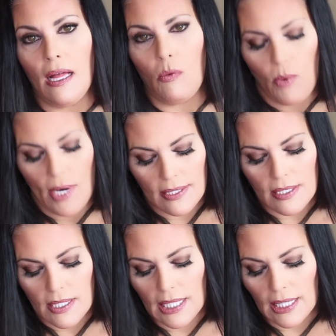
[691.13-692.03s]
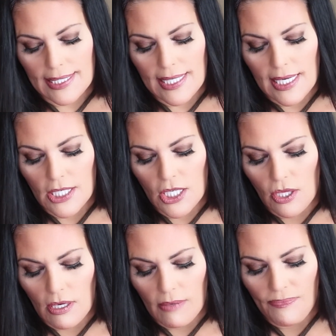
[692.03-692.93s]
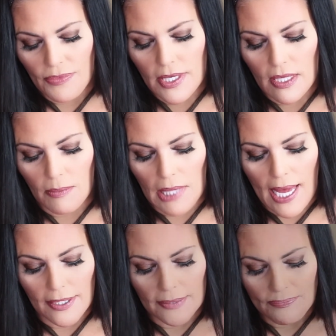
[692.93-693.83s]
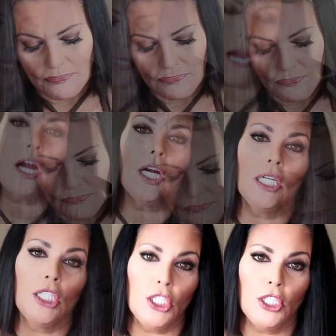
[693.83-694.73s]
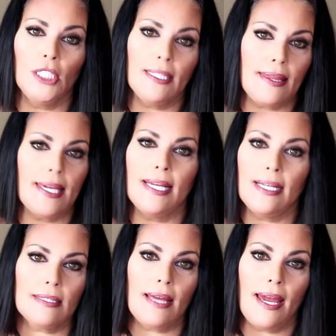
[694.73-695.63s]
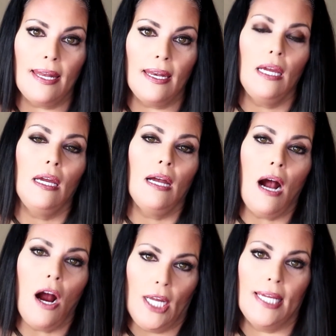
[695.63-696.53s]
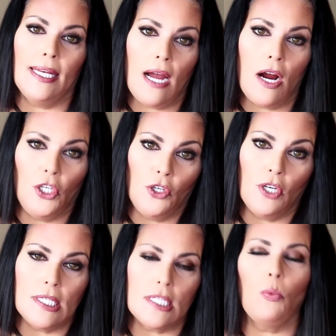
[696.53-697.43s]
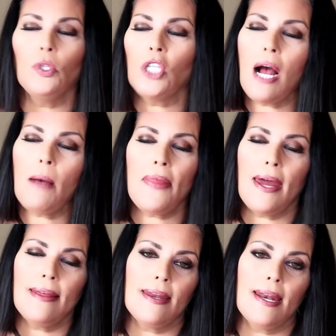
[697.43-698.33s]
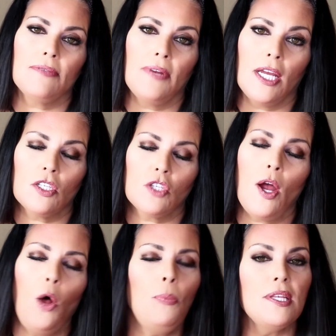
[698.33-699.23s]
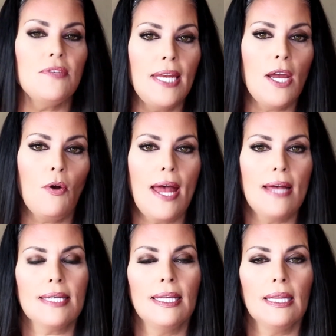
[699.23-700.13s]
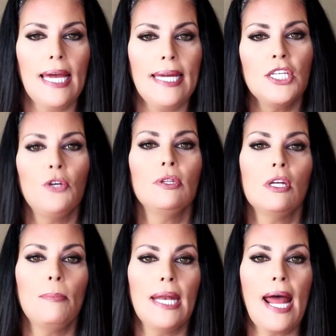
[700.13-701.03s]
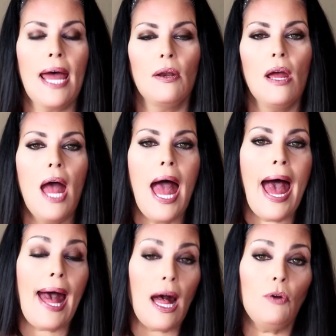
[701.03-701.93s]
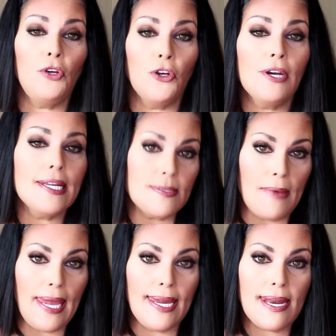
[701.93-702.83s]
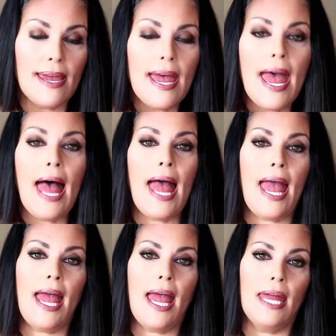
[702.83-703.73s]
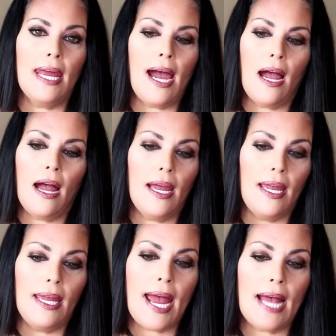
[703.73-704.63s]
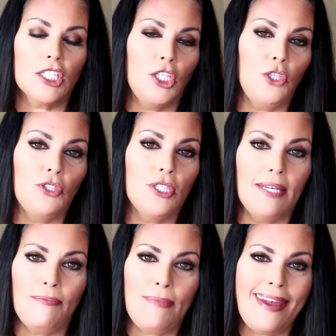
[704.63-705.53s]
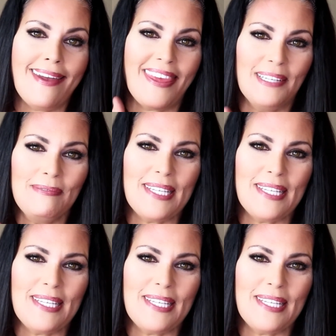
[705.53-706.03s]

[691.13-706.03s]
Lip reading: when it's collected into the blood. These things are good things that are in our urine. So we'll talk about that in the next video. So I hope this video has enlightened you a little bit on how urine is made, and I ask you to give me a thumbs